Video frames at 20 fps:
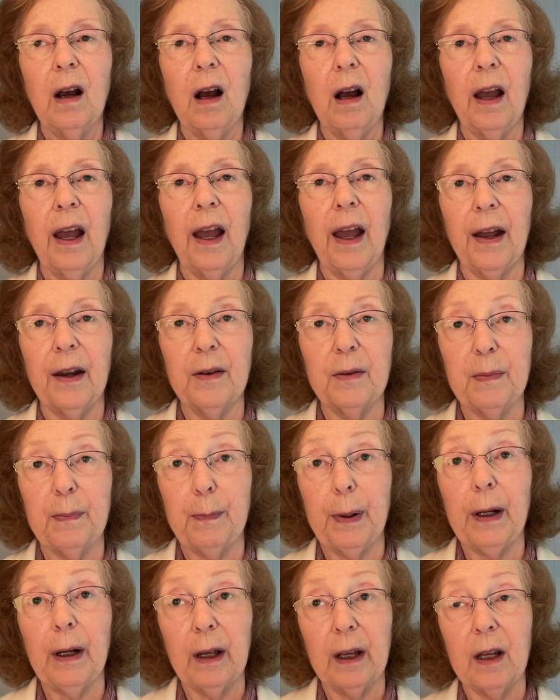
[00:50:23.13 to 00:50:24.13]
and
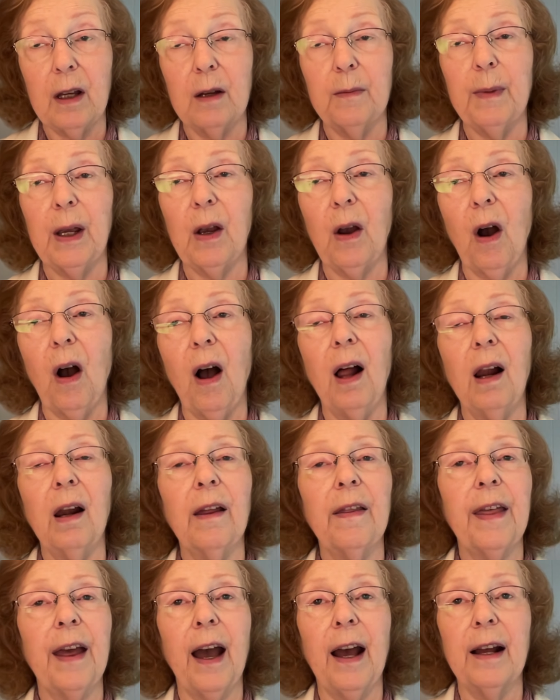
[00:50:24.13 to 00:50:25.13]
polygamy, all of
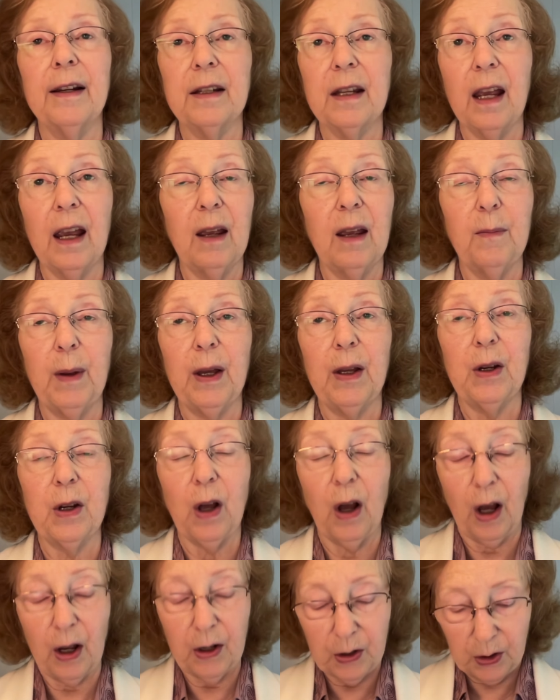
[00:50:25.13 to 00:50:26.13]
that came in
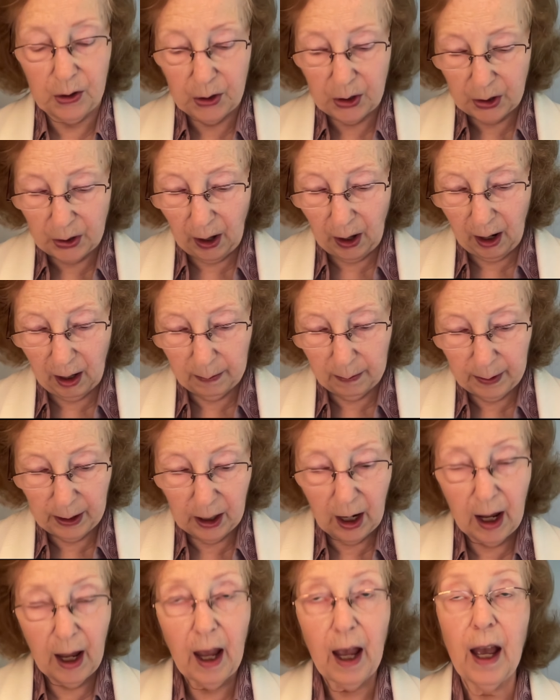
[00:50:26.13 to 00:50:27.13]
under Solomon.
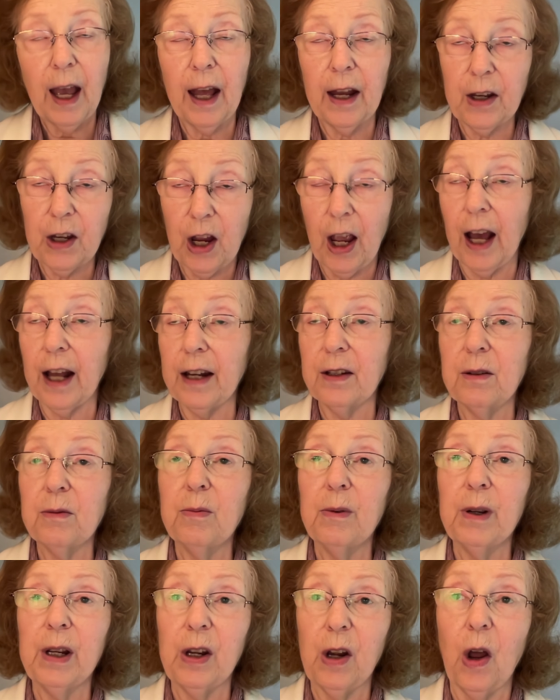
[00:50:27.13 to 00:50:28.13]
And yet
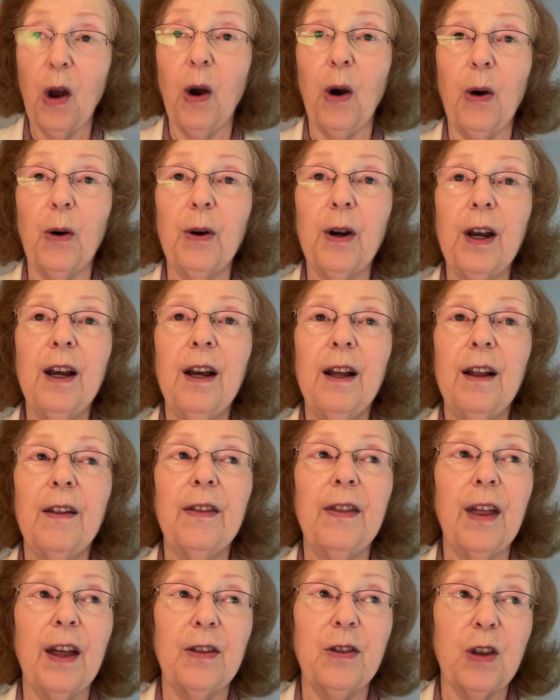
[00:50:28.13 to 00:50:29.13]
we know
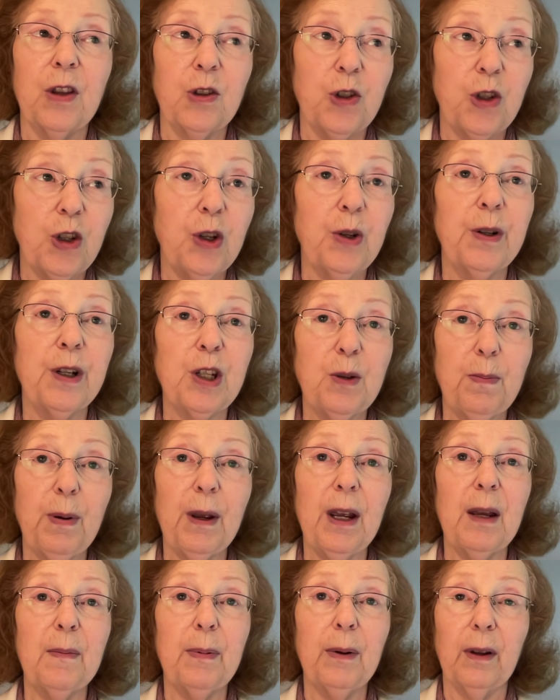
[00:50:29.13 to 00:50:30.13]
that the Jewish
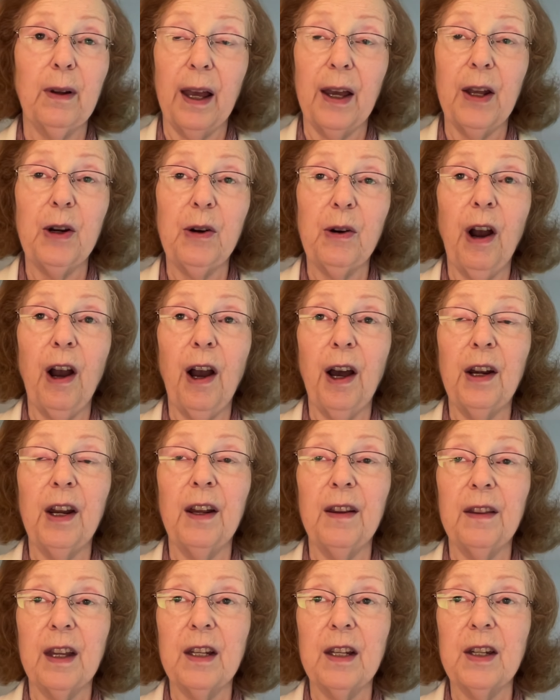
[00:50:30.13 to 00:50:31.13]
people later on
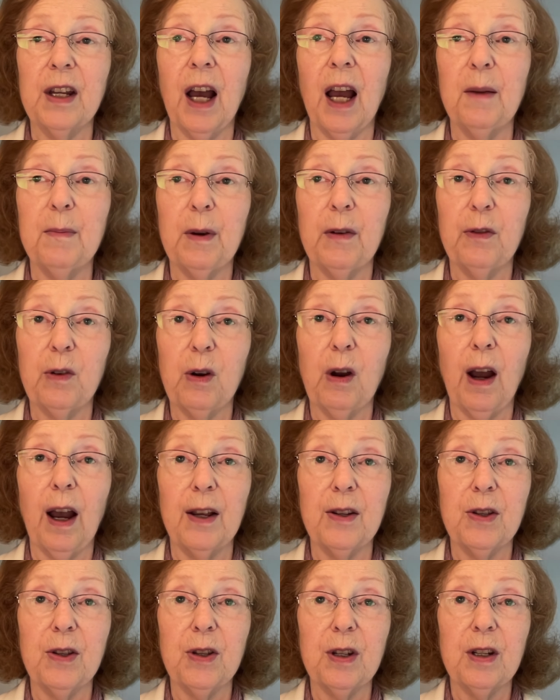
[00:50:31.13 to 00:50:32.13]
in the time of
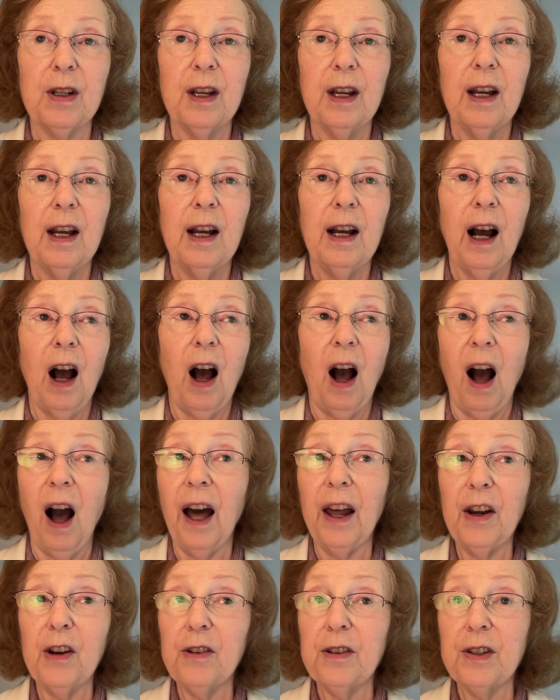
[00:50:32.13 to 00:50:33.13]
Christ
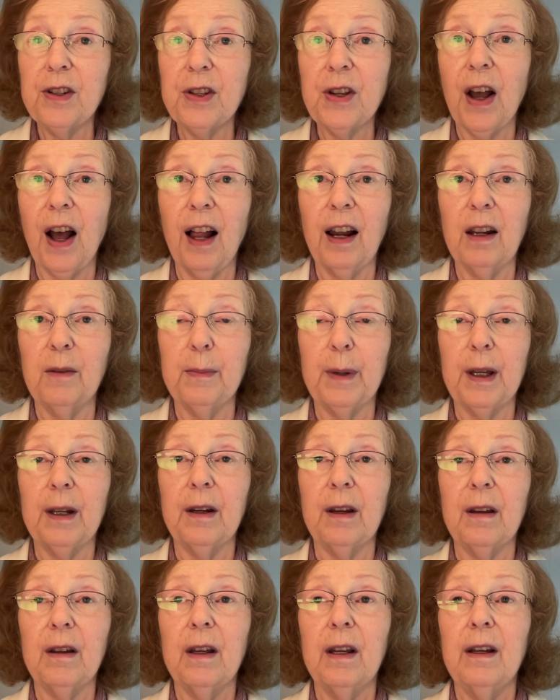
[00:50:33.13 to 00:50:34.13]
honored Solomon
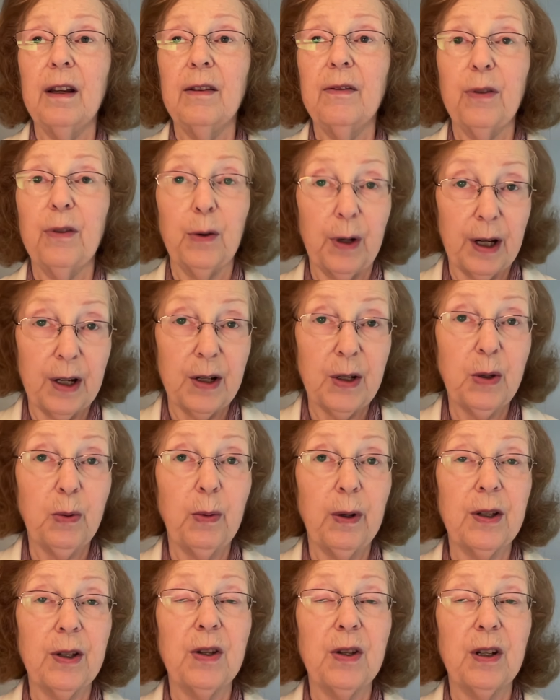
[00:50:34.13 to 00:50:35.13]
for his
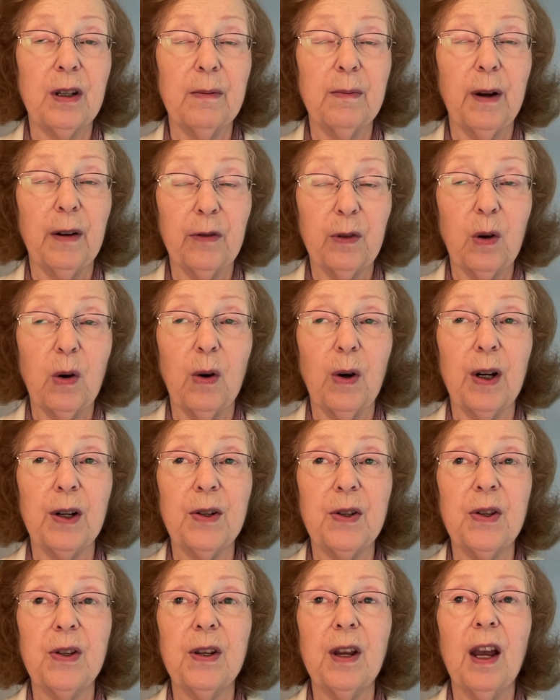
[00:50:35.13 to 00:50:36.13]
wisdom, of
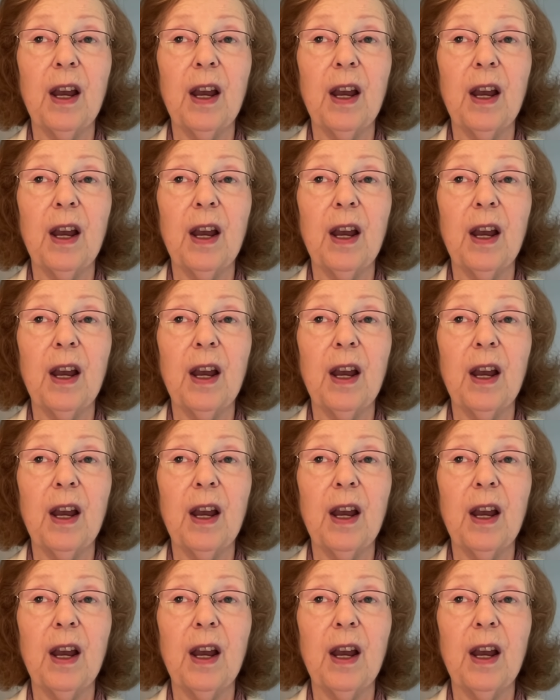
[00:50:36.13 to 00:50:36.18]
course,